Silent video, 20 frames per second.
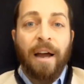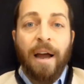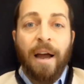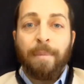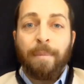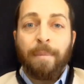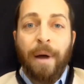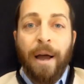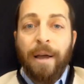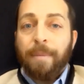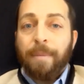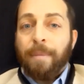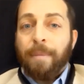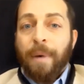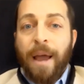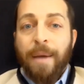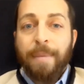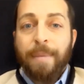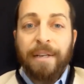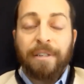
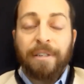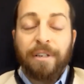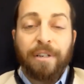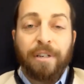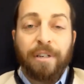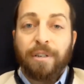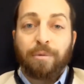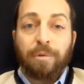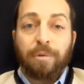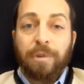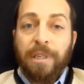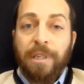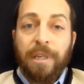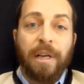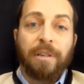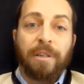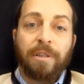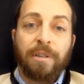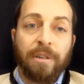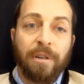my message is
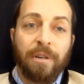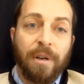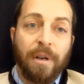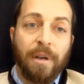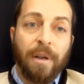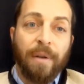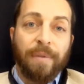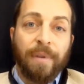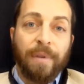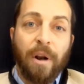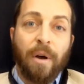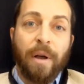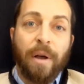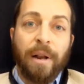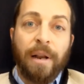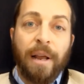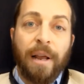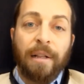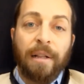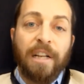resist,
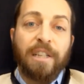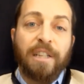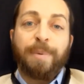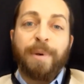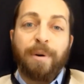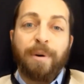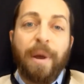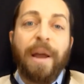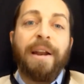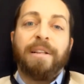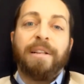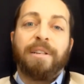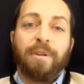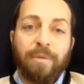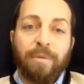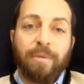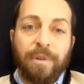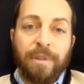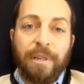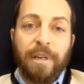and let's be ready to
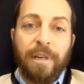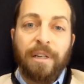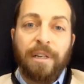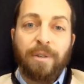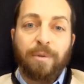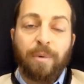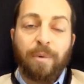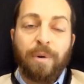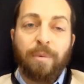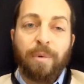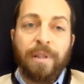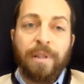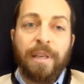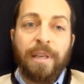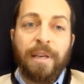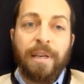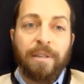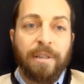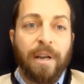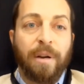resist when
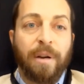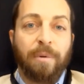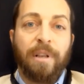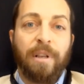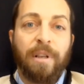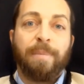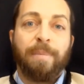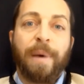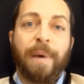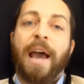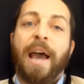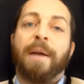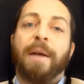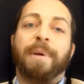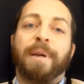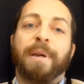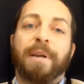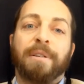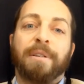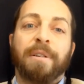things get really bad,
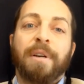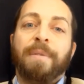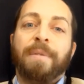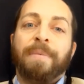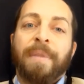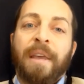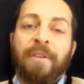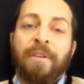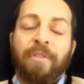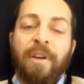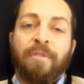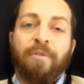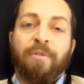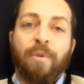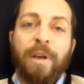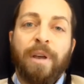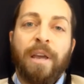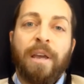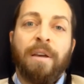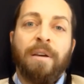because if
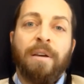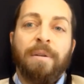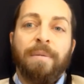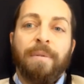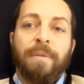we